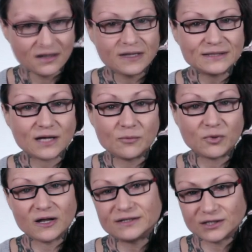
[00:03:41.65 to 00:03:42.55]
This
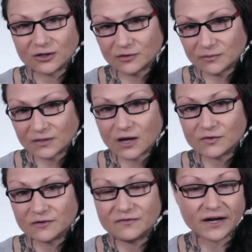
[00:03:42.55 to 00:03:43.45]
umbrella term
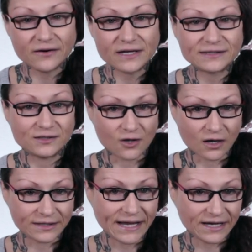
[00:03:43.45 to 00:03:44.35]
covered various
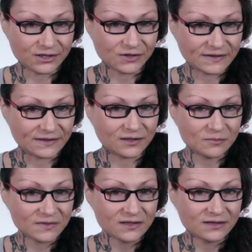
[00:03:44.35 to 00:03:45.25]
non-cage
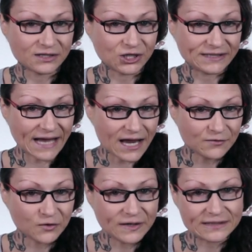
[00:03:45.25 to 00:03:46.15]
systems, such as
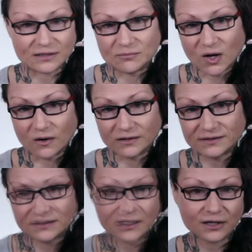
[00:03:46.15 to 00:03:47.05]
aviaries and
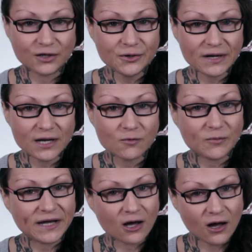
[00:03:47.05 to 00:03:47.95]
barns, including
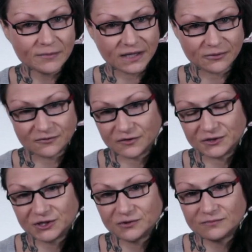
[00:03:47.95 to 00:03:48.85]
what we commonly refer
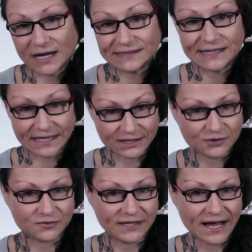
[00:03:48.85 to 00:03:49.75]
to as cage-free